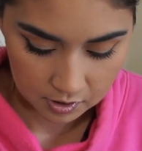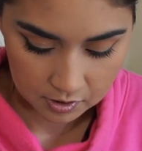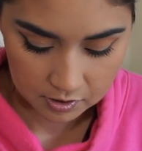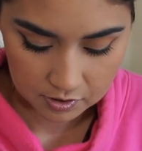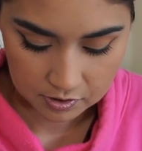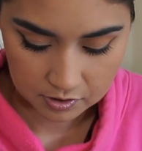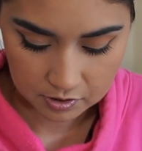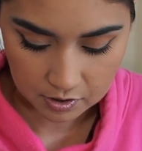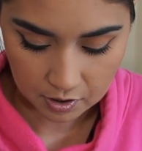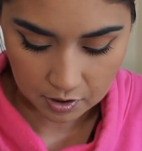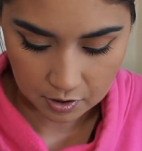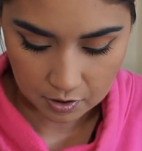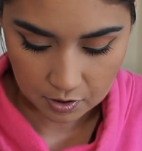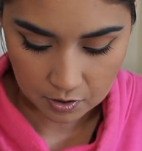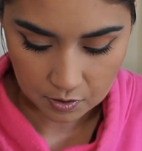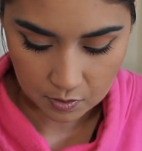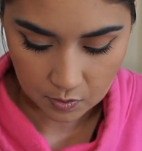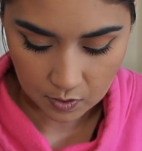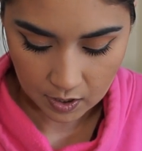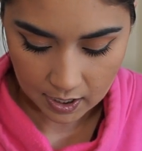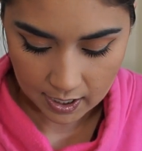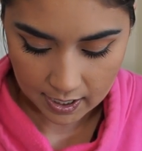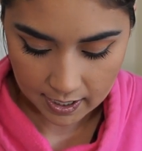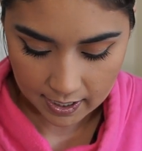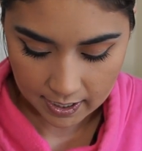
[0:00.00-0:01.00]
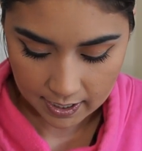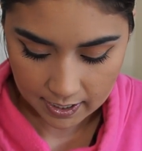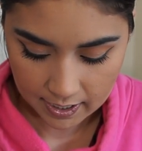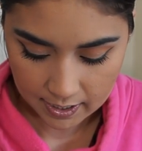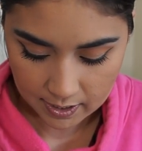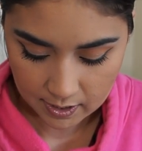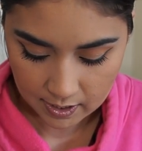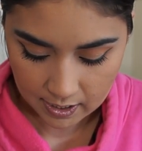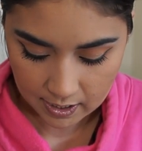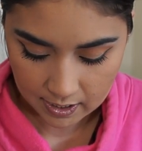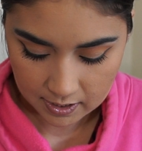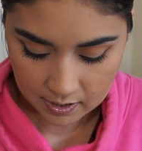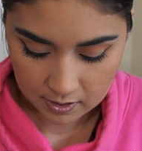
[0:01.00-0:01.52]
so
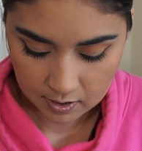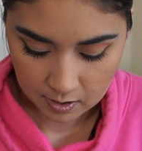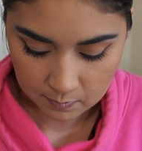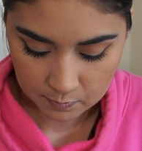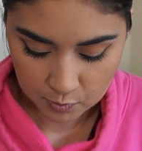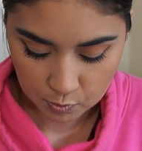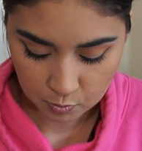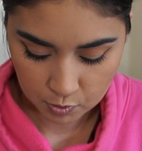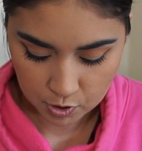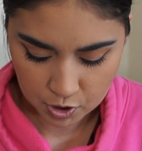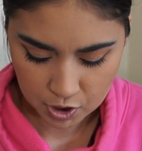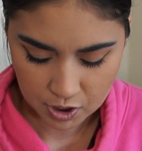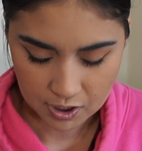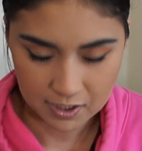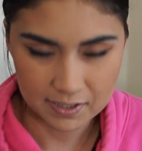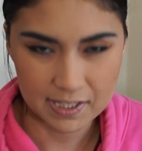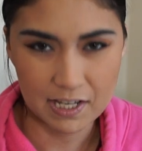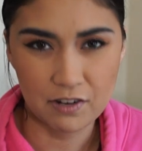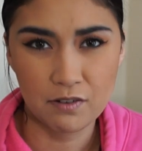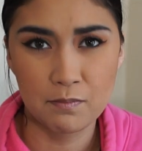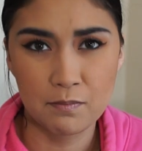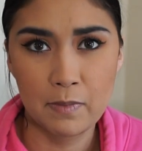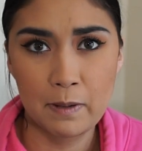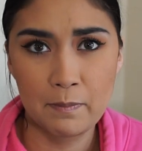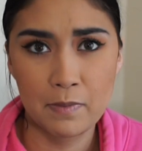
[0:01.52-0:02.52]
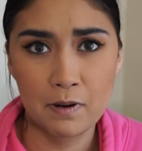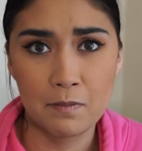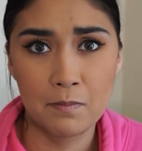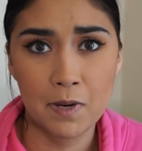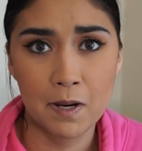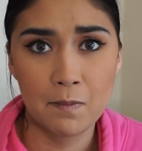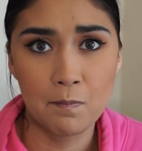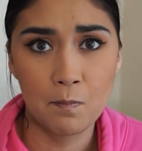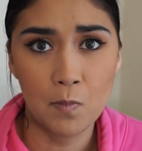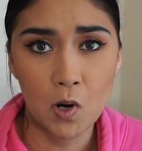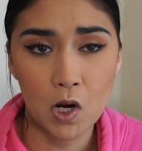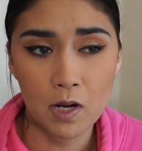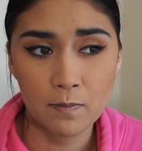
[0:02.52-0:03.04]
I ended up switching, because I remember my
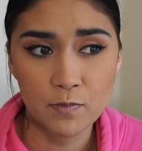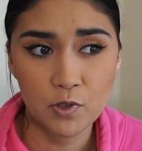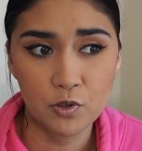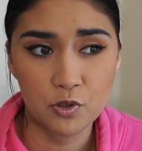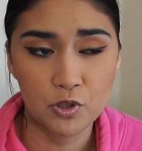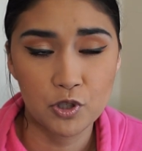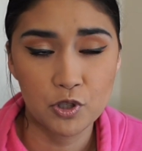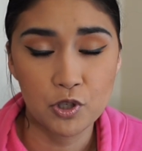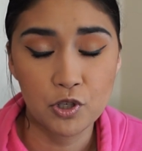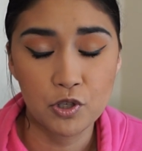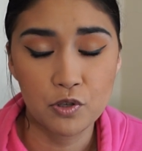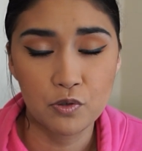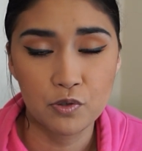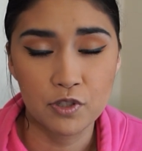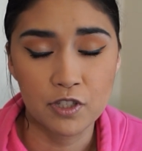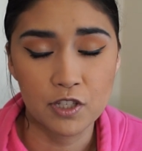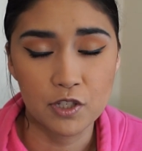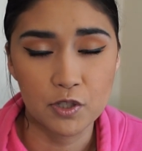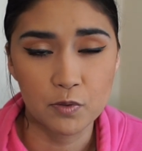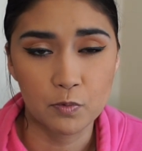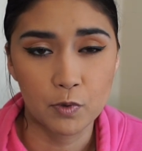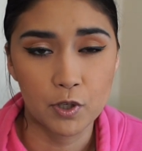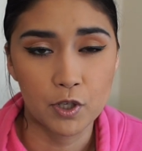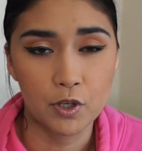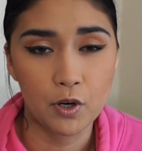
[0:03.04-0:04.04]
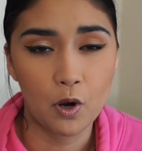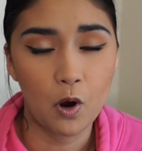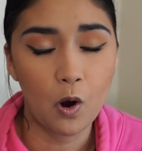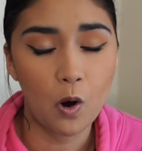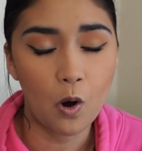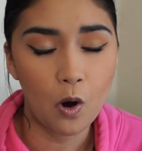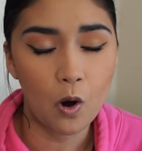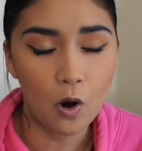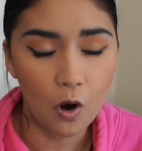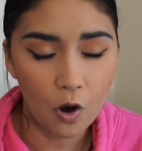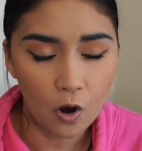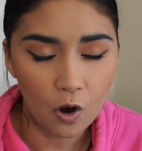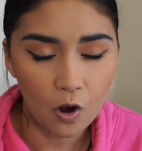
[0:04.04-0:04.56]
mom used to use this one
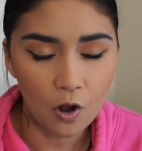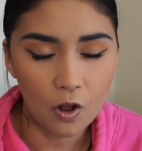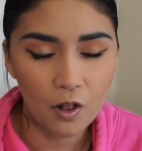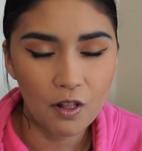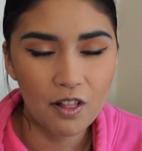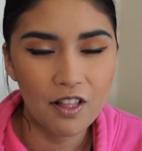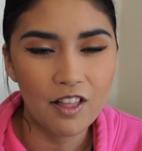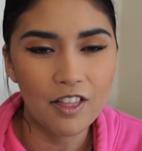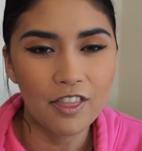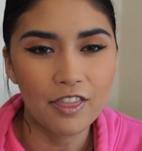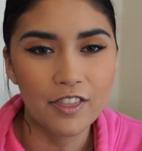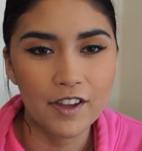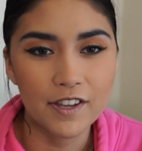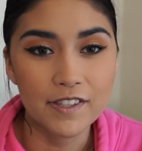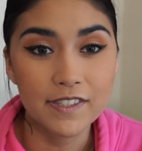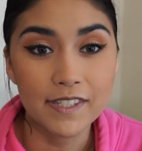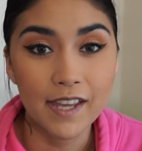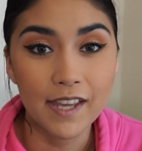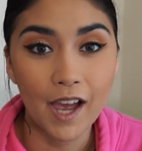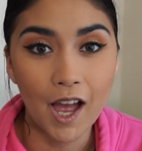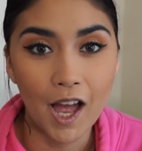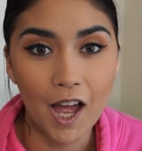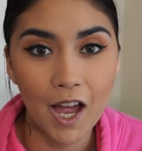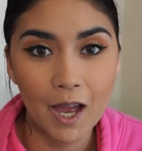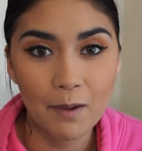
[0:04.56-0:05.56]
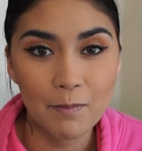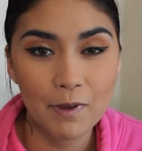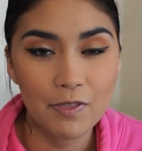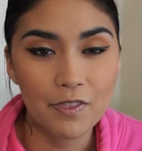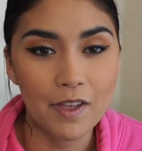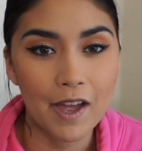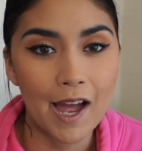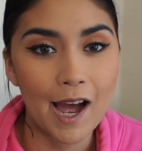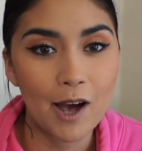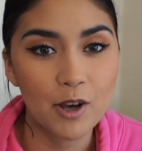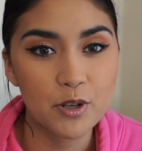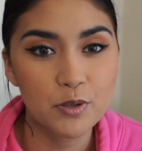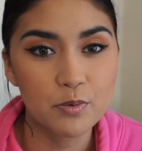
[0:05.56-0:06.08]
all the time, and the
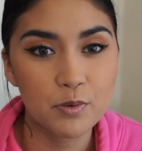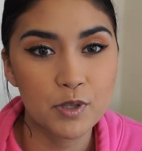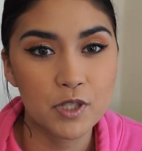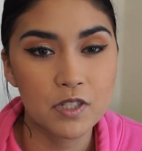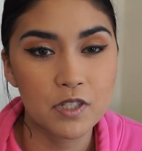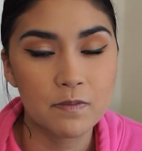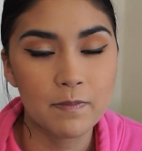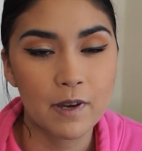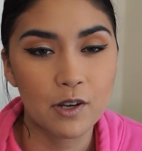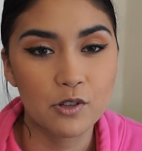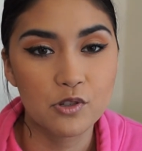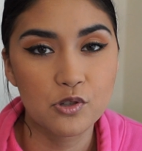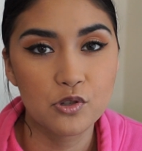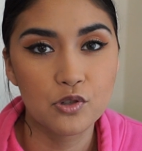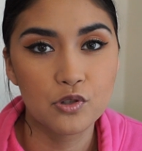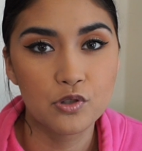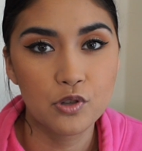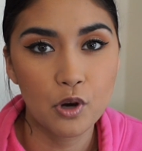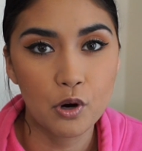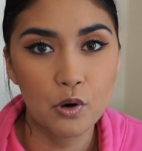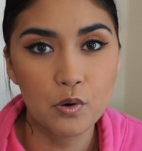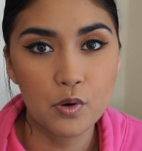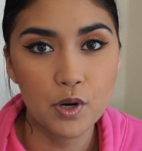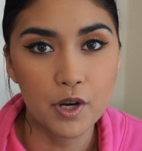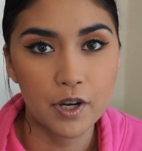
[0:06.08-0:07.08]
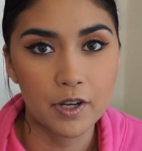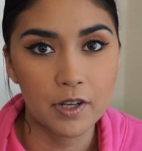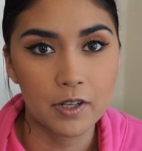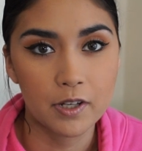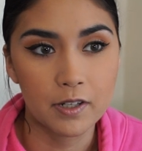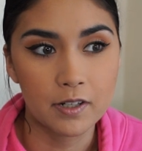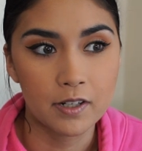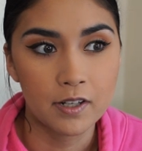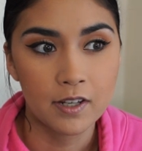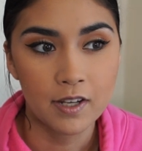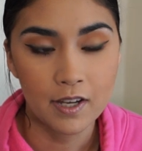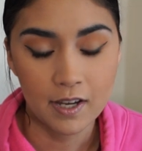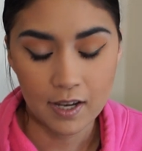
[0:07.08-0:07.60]
house would smell so good.
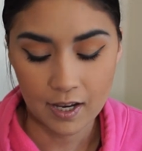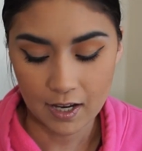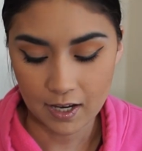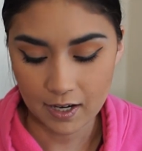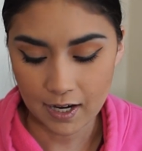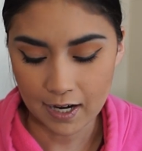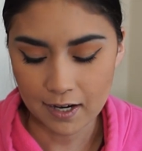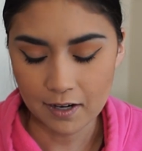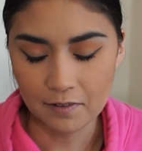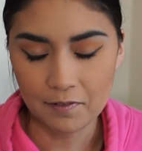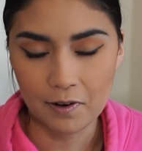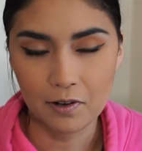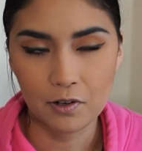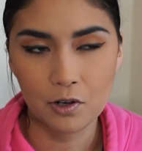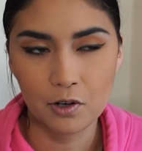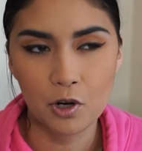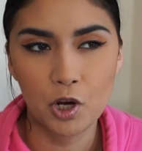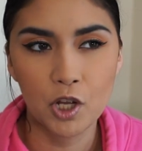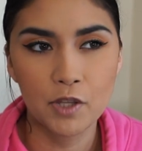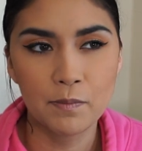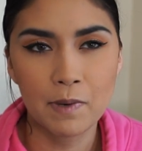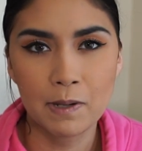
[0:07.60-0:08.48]
And I called